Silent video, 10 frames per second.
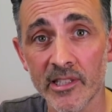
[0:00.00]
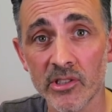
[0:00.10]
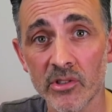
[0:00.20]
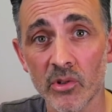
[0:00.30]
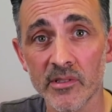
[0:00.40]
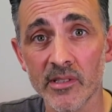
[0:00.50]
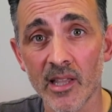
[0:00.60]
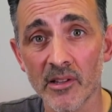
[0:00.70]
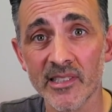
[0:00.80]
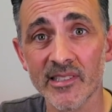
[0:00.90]
He talks,
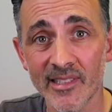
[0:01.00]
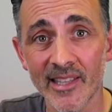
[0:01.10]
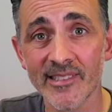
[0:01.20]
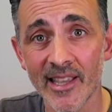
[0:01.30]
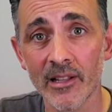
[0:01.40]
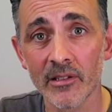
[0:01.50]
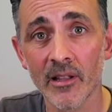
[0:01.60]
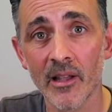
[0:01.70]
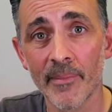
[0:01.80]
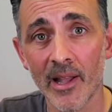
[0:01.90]
goes into
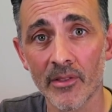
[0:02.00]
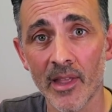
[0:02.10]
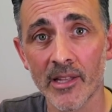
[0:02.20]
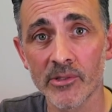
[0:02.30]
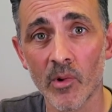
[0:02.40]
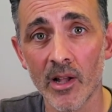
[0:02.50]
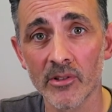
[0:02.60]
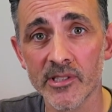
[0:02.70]
detail about that as well.